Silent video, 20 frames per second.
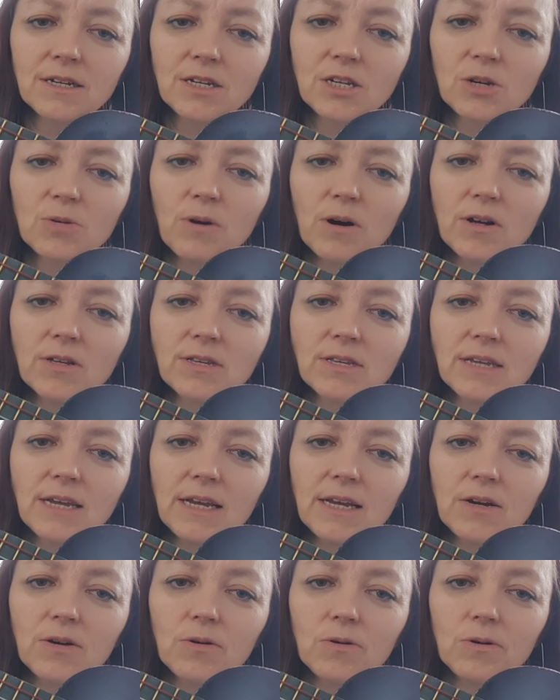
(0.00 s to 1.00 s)
to our
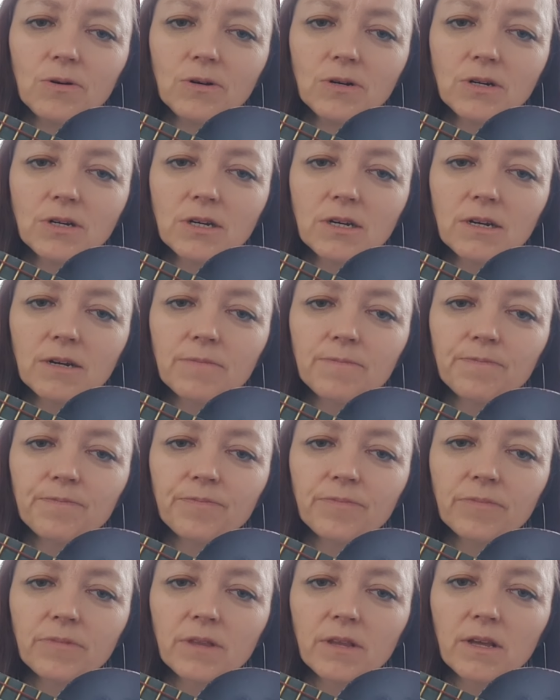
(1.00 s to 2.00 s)
C chord.
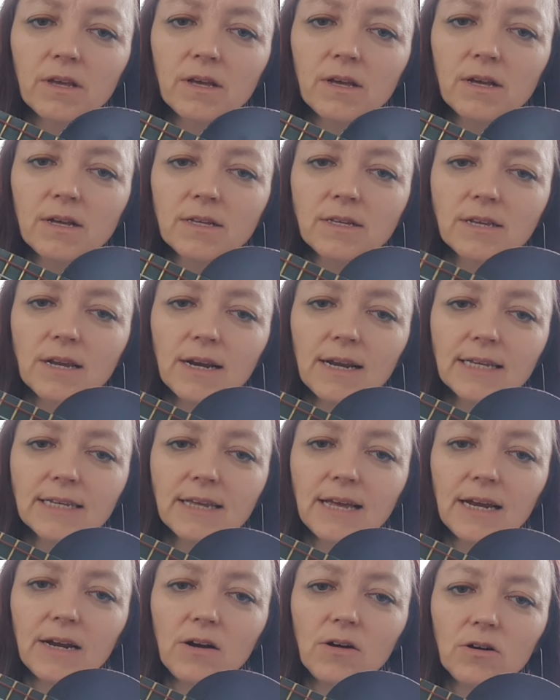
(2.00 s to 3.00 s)
So let's
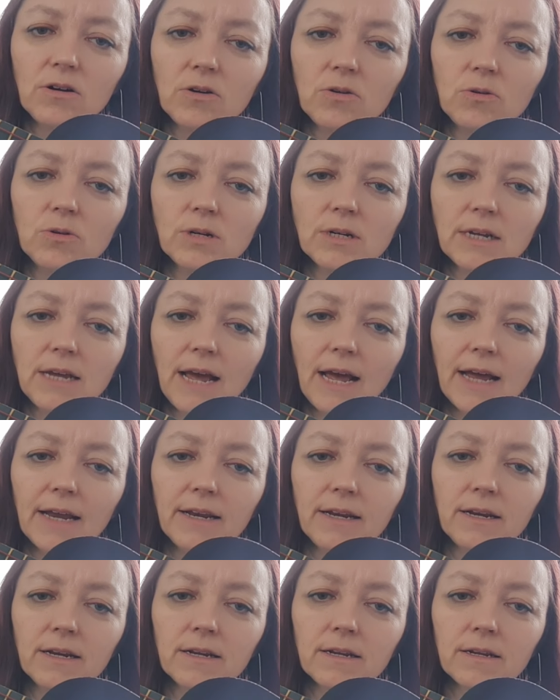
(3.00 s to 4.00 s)
get our chord
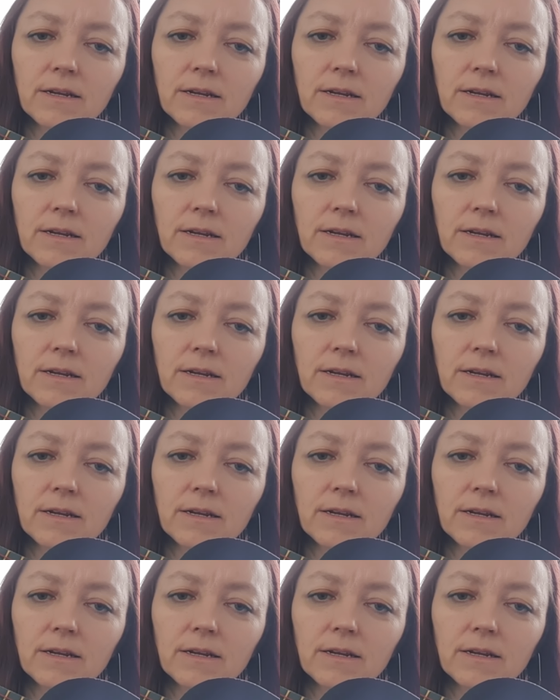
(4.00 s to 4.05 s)
again.